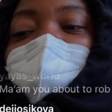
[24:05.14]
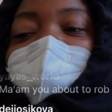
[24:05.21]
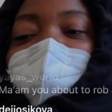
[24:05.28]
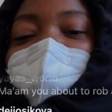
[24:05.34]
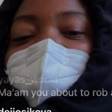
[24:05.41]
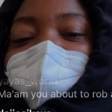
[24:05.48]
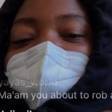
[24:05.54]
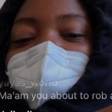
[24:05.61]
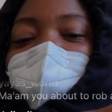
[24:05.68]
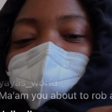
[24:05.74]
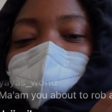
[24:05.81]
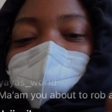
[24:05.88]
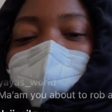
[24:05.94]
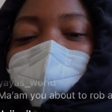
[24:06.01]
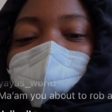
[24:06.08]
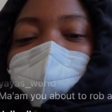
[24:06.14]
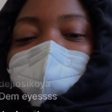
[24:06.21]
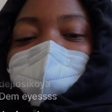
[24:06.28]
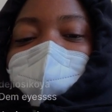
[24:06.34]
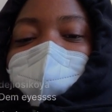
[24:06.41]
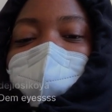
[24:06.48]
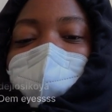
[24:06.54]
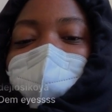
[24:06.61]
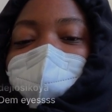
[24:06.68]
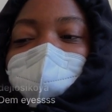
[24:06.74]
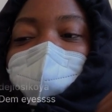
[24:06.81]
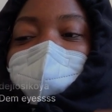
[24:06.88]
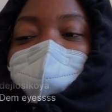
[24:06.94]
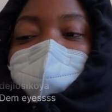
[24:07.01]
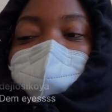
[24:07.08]
I love the Philippines
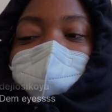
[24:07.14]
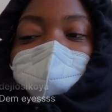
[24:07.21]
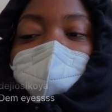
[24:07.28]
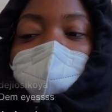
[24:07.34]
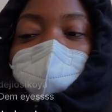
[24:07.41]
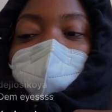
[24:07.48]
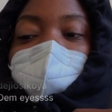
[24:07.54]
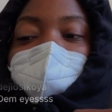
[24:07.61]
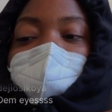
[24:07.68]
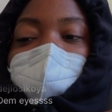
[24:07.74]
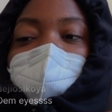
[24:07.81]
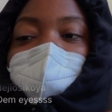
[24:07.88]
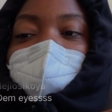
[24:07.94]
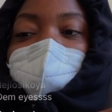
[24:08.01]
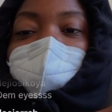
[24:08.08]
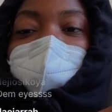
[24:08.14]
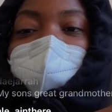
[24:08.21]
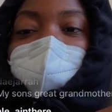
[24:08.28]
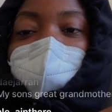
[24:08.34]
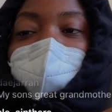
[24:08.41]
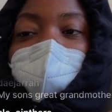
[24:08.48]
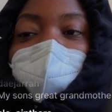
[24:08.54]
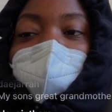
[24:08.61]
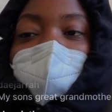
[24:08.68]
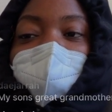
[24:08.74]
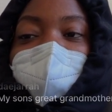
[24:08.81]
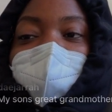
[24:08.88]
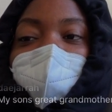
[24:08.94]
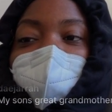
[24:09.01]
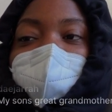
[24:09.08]
and I believe the people
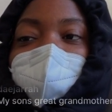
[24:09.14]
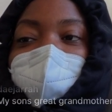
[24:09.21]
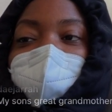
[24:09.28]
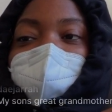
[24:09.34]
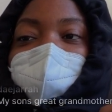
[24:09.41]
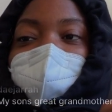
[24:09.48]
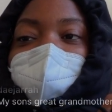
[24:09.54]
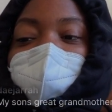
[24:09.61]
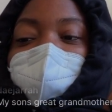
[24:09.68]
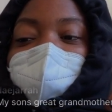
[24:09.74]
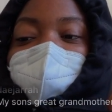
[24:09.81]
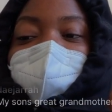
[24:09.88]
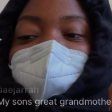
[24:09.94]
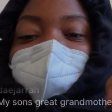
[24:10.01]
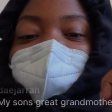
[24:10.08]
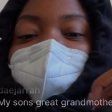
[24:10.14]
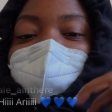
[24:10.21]
are so beautiful.